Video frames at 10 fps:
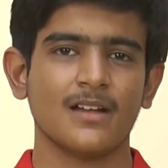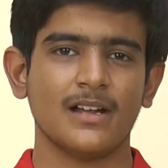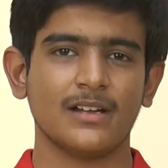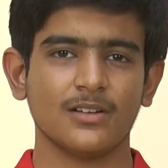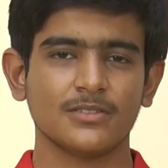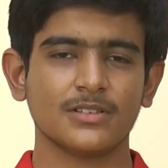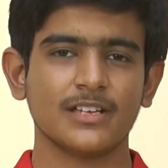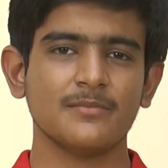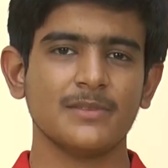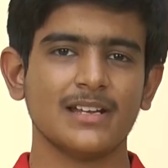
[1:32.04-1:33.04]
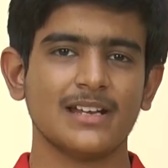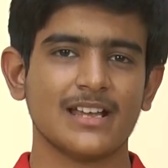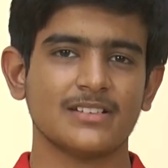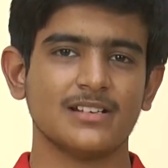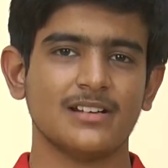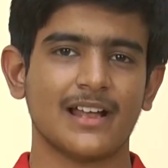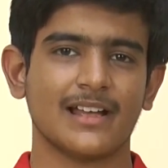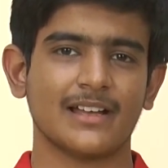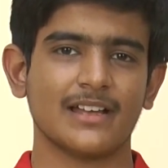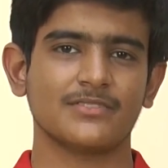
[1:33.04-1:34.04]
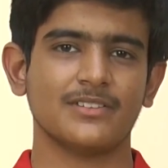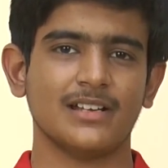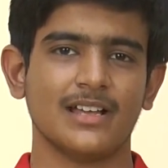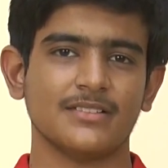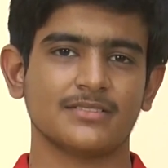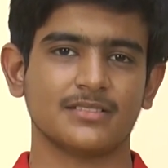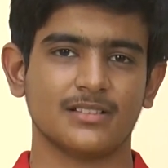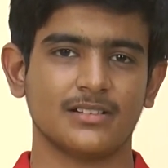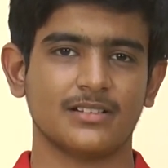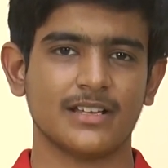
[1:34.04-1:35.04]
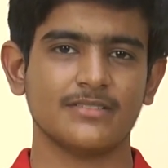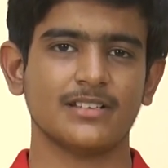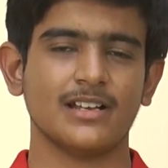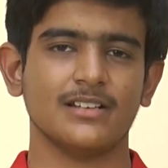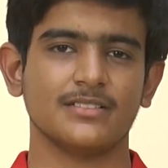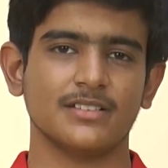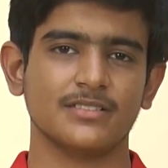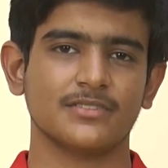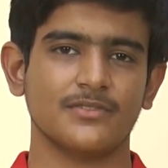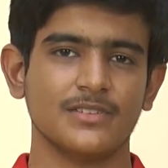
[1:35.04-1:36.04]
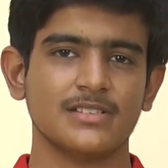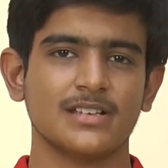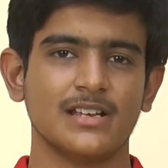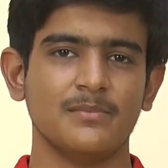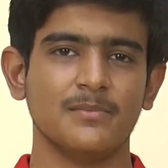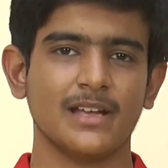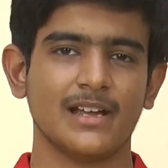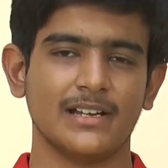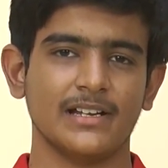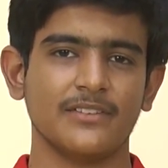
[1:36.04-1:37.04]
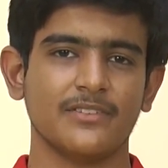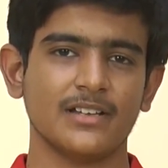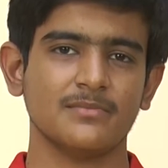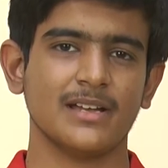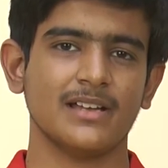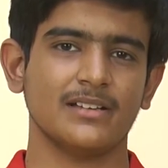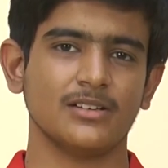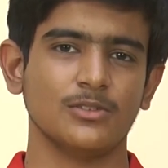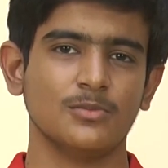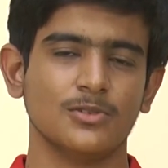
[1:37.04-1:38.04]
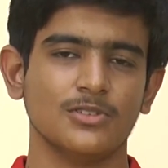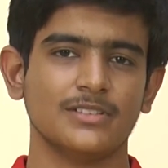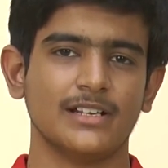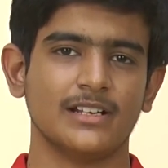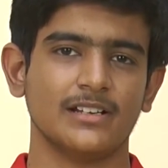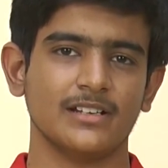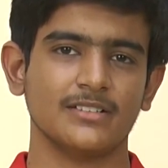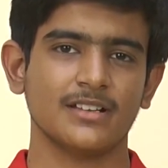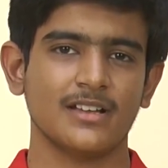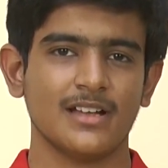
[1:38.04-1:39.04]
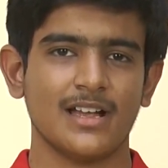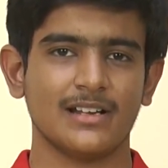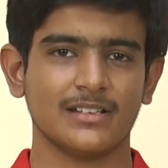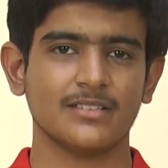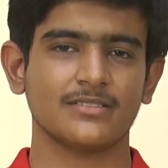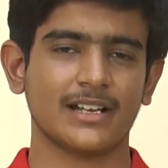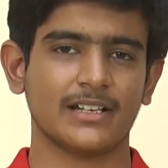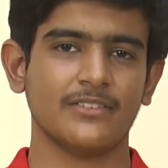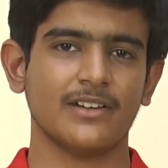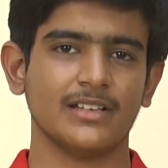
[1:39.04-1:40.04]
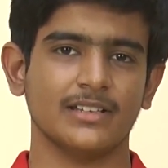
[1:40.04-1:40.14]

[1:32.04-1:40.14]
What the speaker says: It also gave me a national rank as well as test analysis, which helped me identify my loopholes and errors and thus rectify